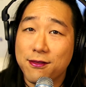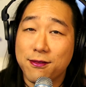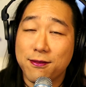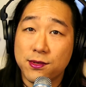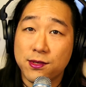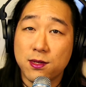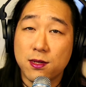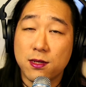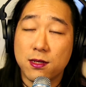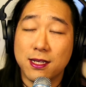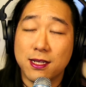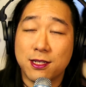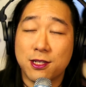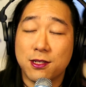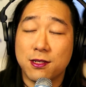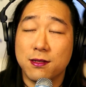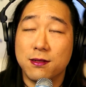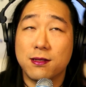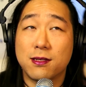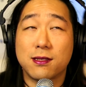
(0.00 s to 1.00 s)

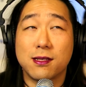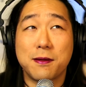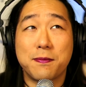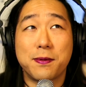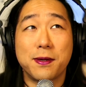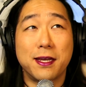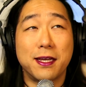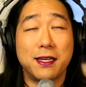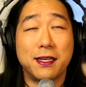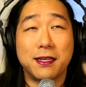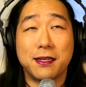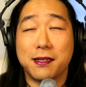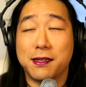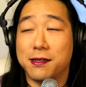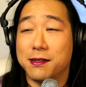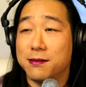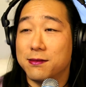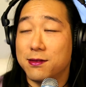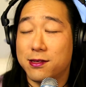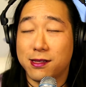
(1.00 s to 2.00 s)
slipping
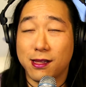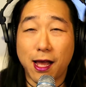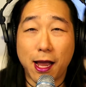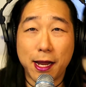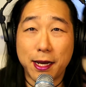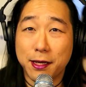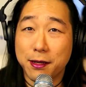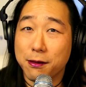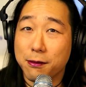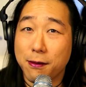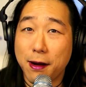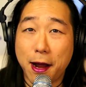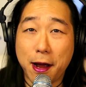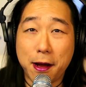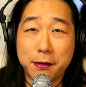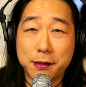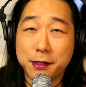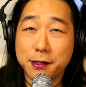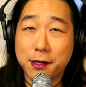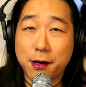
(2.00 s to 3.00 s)
and sliding
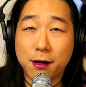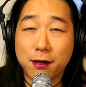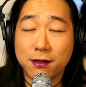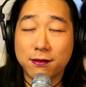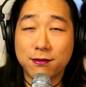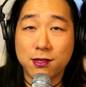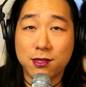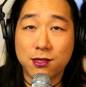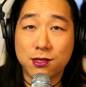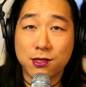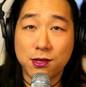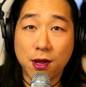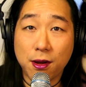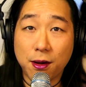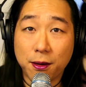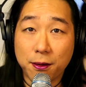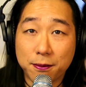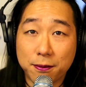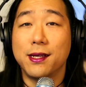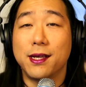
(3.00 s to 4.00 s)
around in all of the
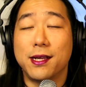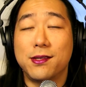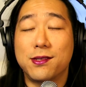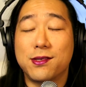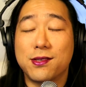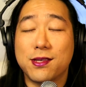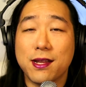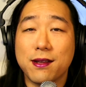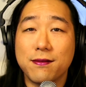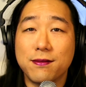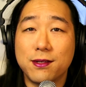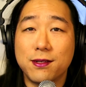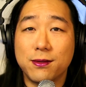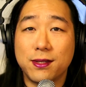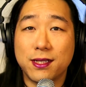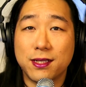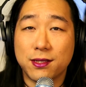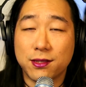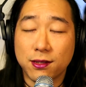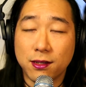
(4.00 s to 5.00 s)
snow. Instead of doing
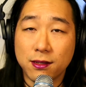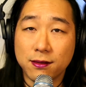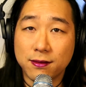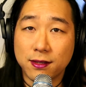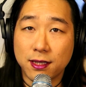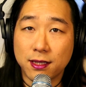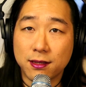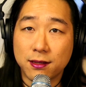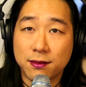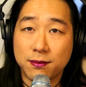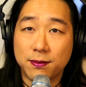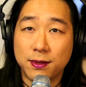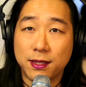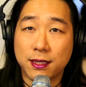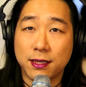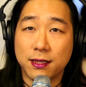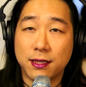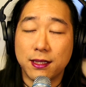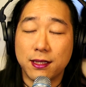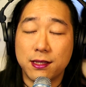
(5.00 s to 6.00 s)
a service,
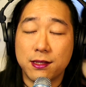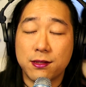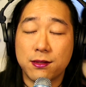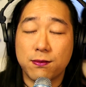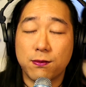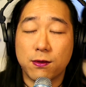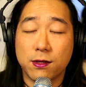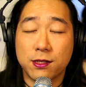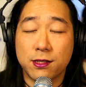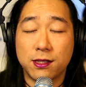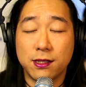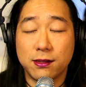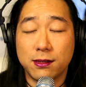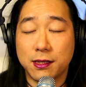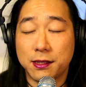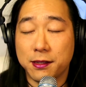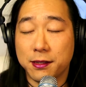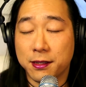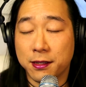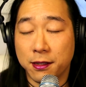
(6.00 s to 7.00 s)
because we're still
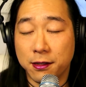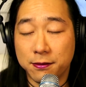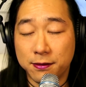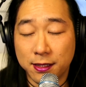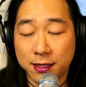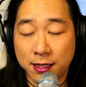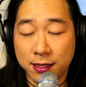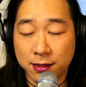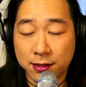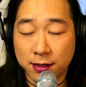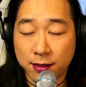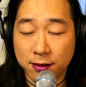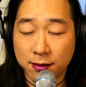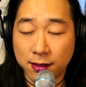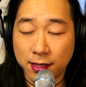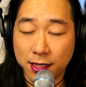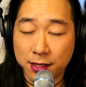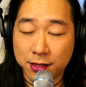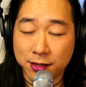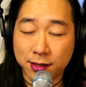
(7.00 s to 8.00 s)
under COVID
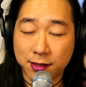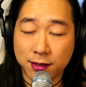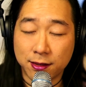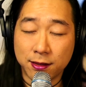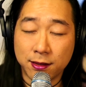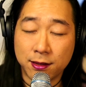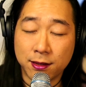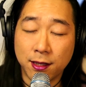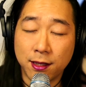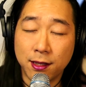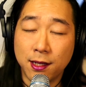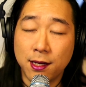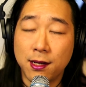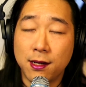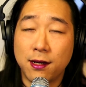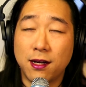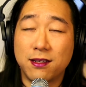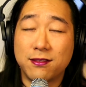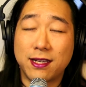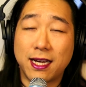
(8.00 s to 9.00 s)
considerations,
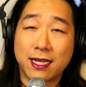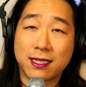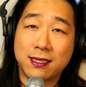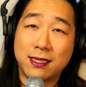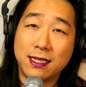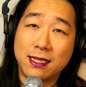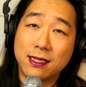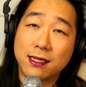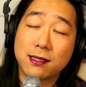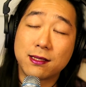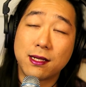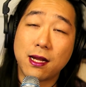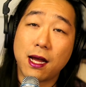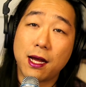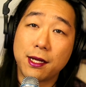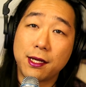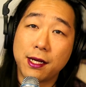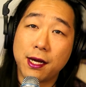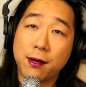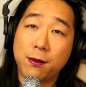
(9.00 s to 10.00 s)
a vaccine is
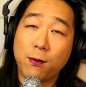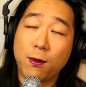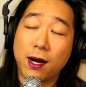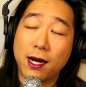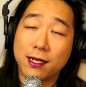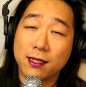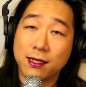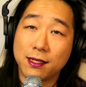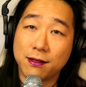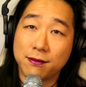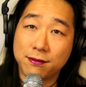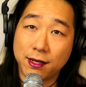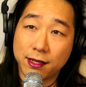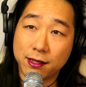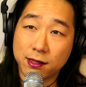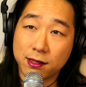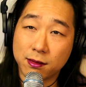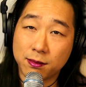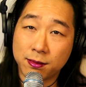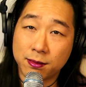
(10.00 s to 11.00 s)
not yet widely
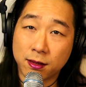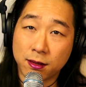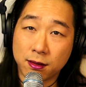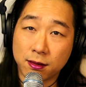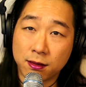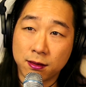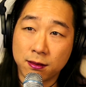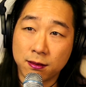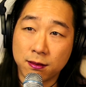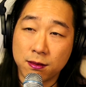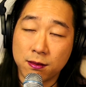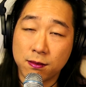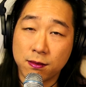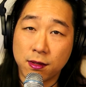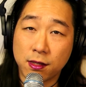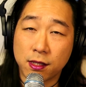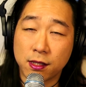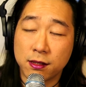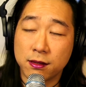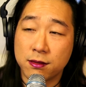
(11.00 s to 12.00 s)
available,
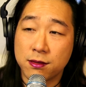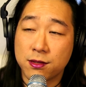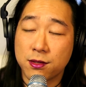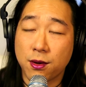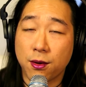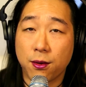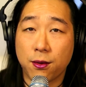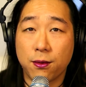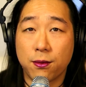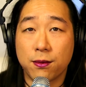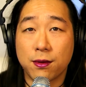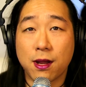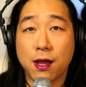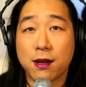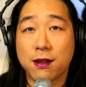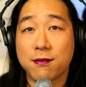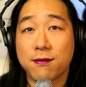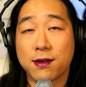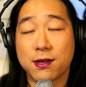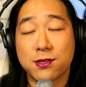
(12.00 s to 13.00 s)
and so none
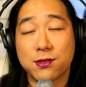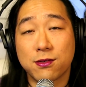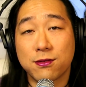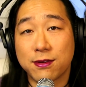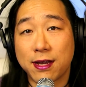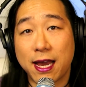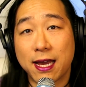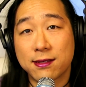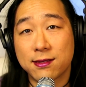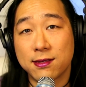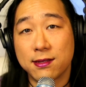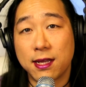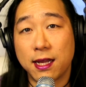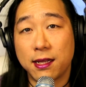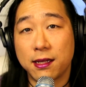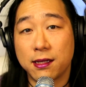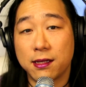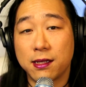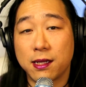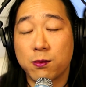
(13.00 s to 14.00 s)
of us are
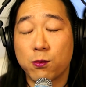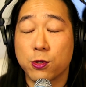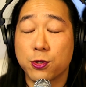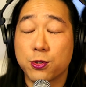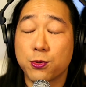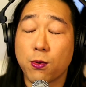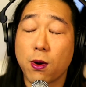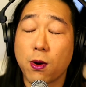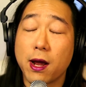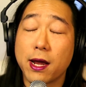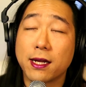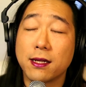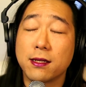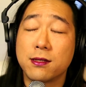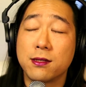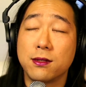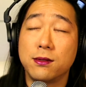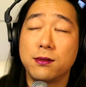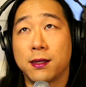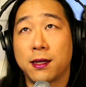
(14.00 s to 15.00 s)
vaccinated, and we're trying
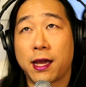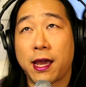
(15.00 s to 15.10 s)
to